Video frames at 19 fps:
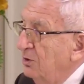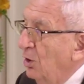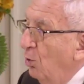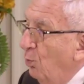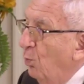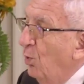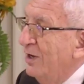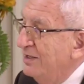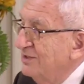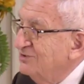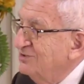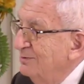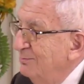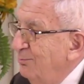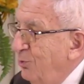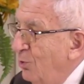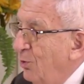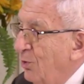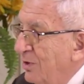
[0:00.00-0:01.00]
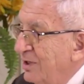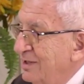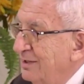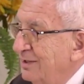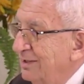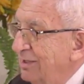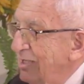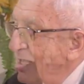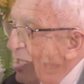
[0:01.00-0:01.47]
what is really
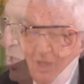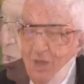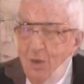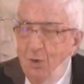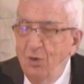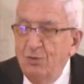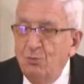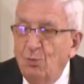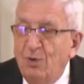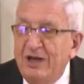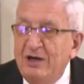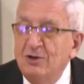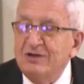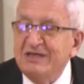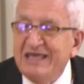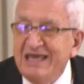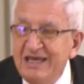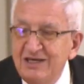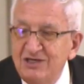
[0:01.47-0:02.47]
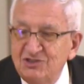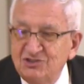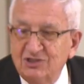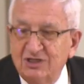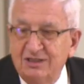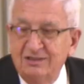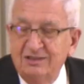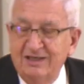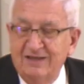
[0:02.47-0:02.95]
important. And J.N.
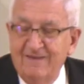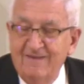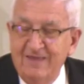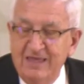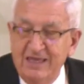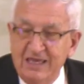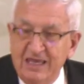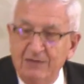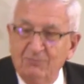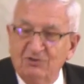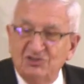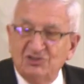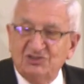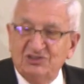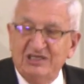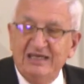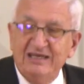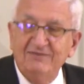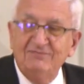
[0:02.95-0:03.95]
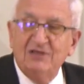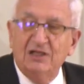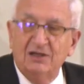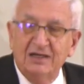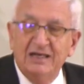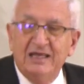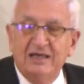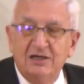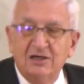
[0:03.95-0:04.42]
Andrews was one of those people
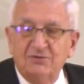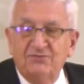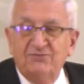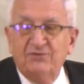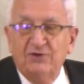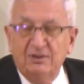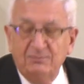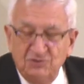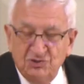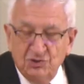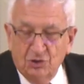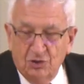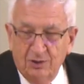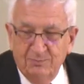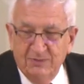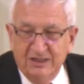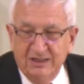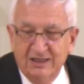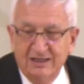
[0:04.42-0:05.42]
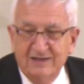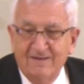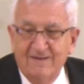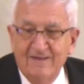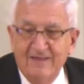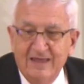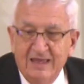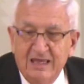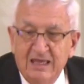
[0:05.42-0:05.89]
who figured out what is
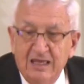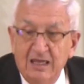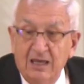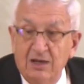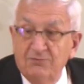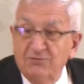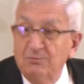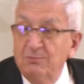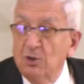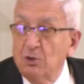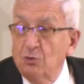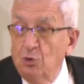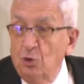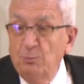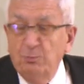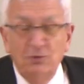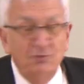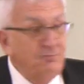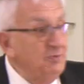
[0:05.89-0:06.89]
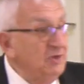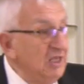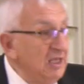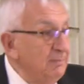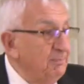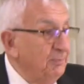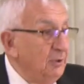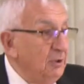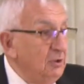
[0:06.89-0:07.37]
important. On one
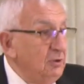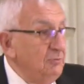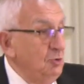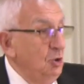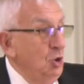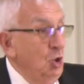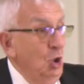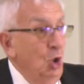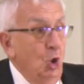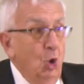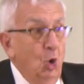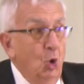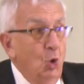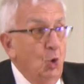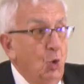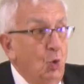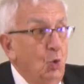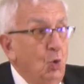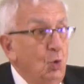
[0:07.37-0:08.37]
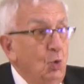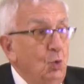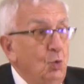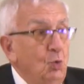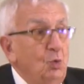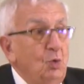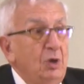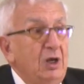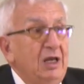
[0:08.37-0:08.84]
occasion, he
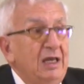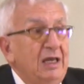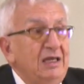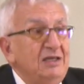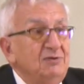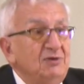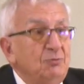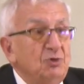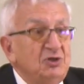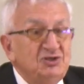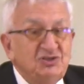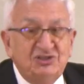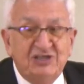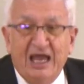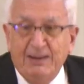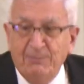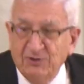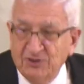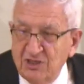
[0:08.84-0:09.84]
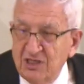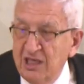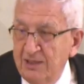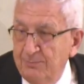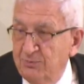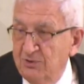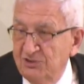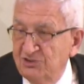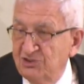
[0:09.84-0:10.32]
received a letter from
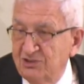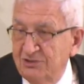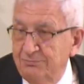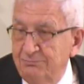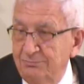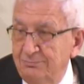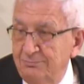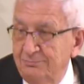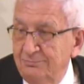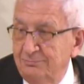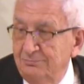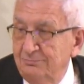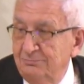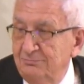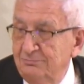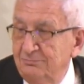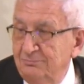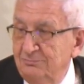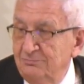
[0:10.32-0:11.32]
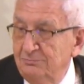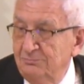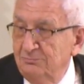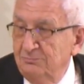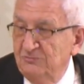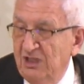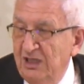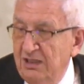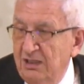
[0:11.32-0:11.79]
Germany from a
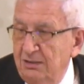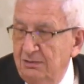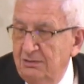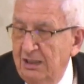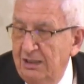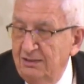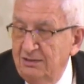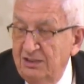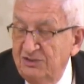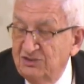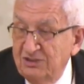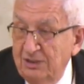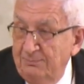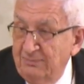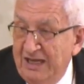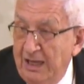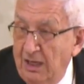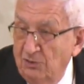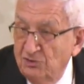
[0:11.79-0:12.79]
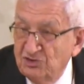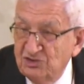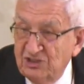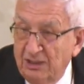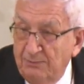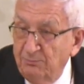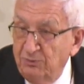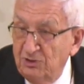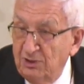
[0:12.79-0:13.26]
group of people
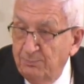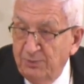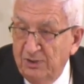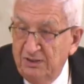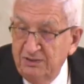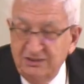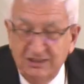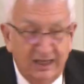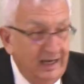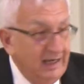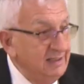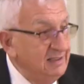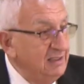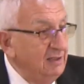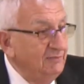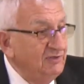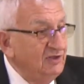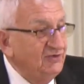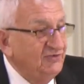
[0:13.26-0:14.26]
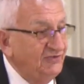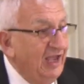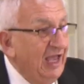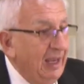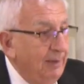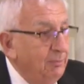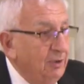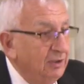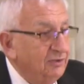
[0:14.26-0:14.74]
who were
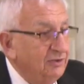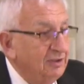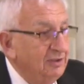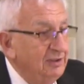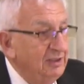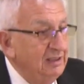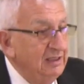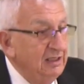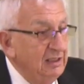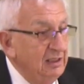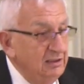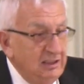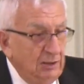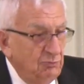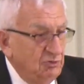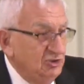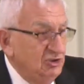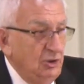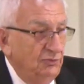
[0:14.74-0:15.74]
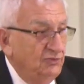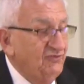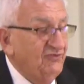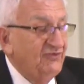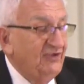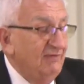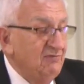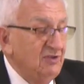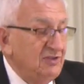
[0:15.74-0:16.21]
Sabbath keepers.
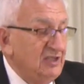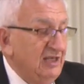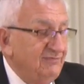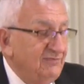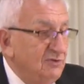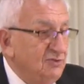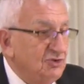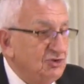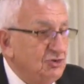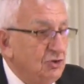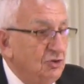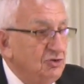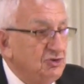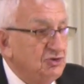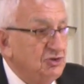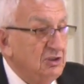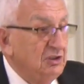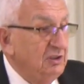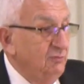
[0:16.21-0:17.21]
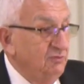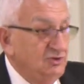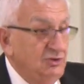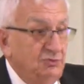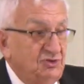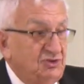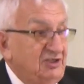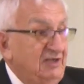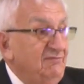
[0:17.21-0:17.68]
They, they, they
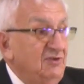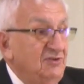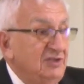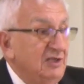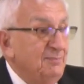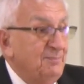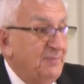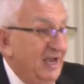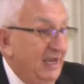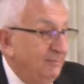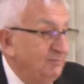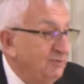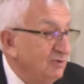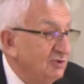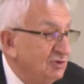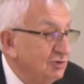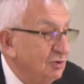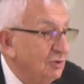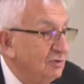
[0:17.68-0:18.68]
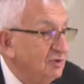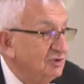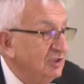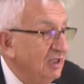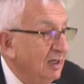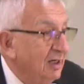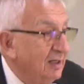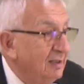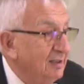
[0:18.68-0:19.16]
somehow stumbled upon the
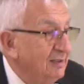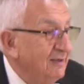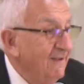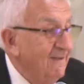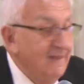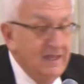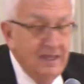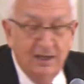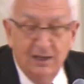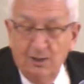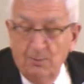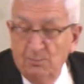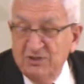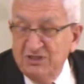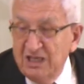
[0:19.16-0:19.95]
idea of the Sabbath.